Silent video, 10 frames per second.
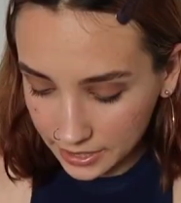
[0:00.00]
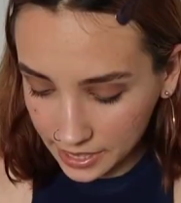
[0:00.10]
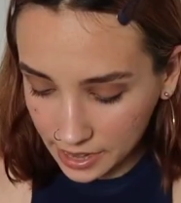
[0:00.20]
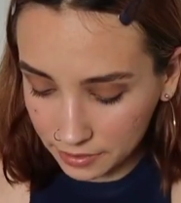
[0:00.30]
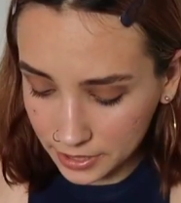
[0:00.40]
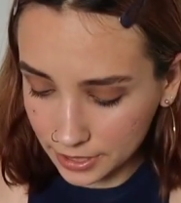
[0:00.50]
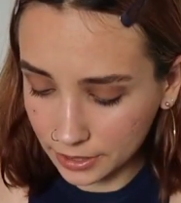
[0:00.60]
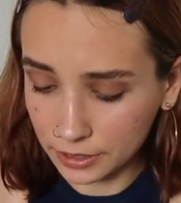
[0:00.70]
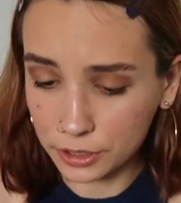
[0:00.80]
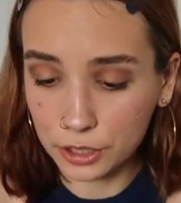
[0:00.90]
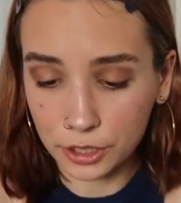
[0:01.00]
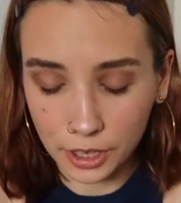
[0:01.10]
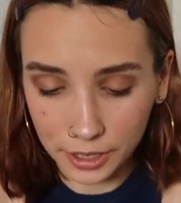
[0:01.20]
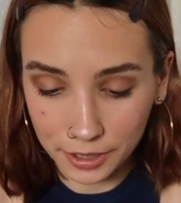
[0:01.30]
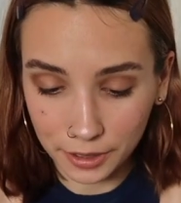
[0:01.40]
Next thing I have is a
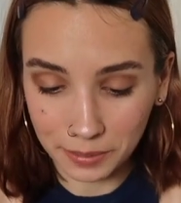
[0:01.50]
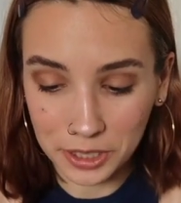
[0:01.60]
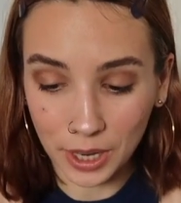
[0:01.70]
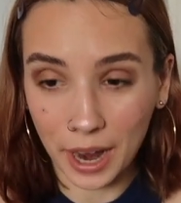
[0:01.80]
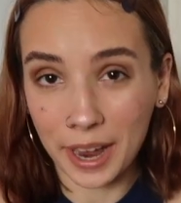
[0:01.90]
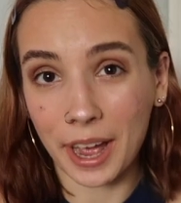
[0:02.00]
skirt, which I